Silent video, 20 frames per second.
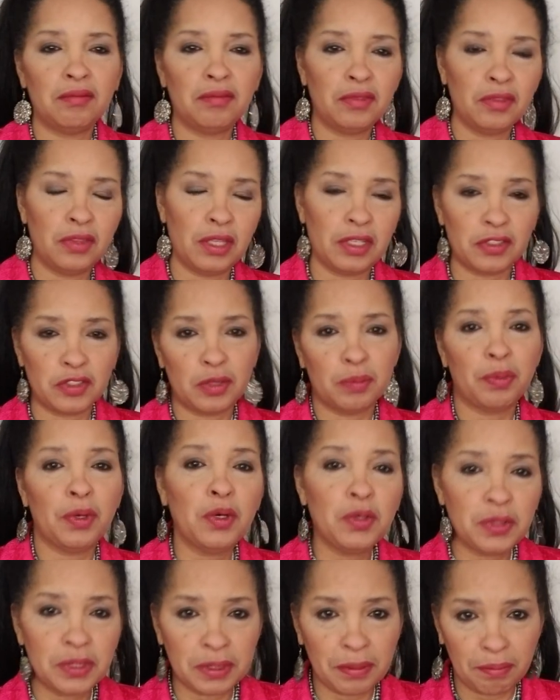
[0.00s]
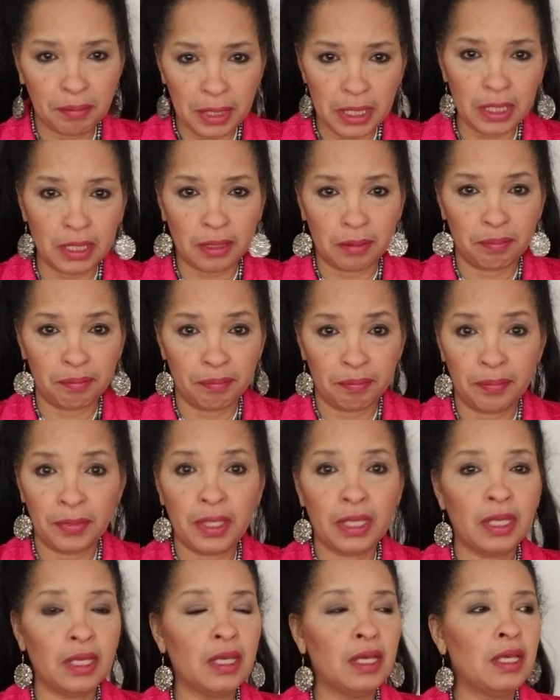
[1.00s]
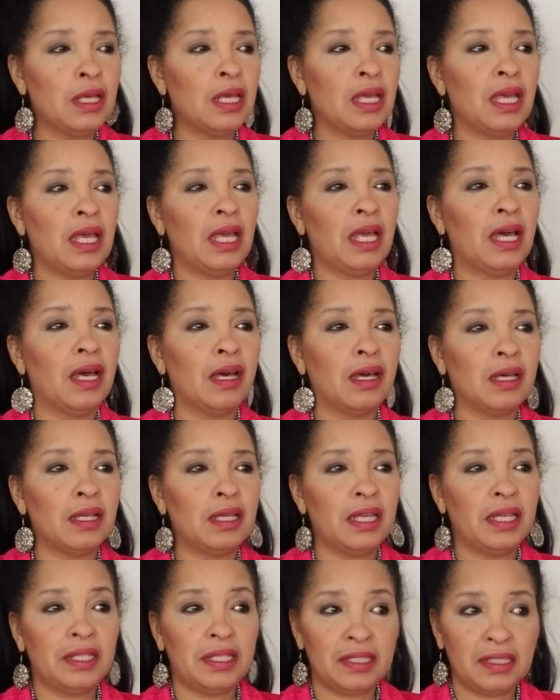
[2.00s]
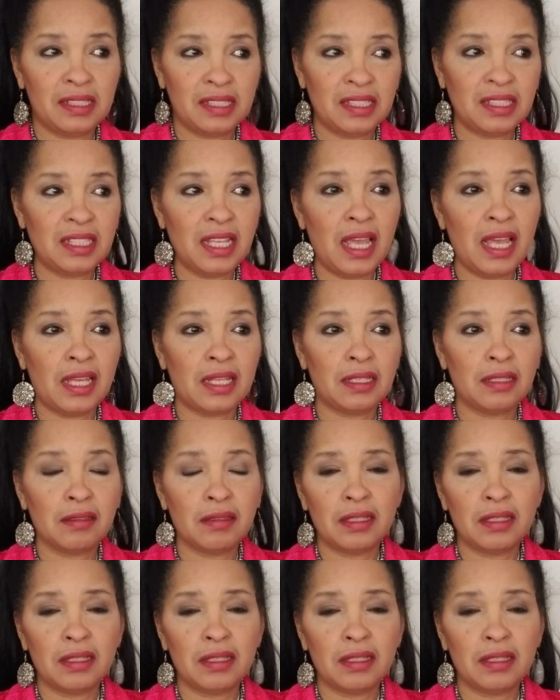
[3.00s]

they're supposed to meet him. And instead,